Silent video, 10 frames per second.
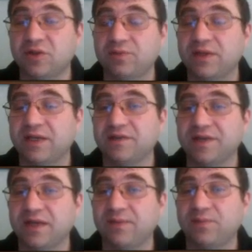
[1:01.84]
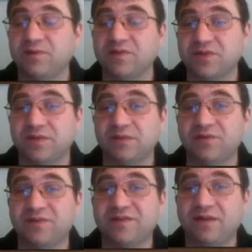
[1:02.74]
opening, it's got to be positionally the
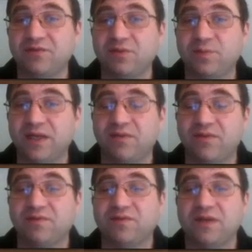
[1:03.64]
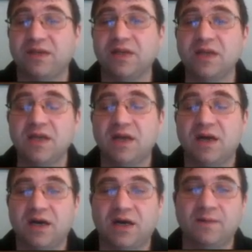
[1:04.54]
most sound opening I've ever seen.
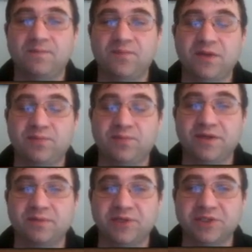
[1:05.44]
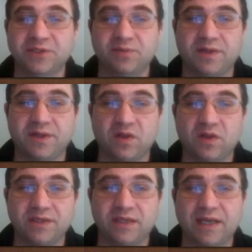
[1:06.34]
You put your bishop on the
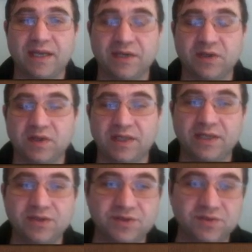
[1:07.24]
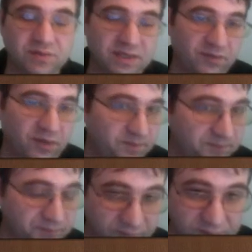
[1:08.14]
long diagonal and you have a
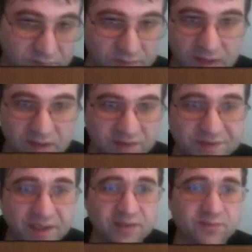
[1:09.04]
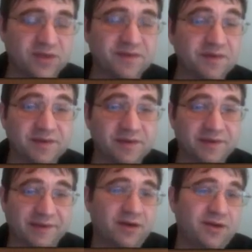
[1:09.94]
solid presence in the
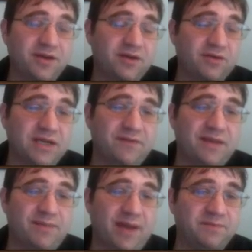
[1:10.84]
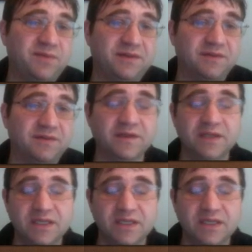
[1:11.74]
center and you don't have any bad pieces.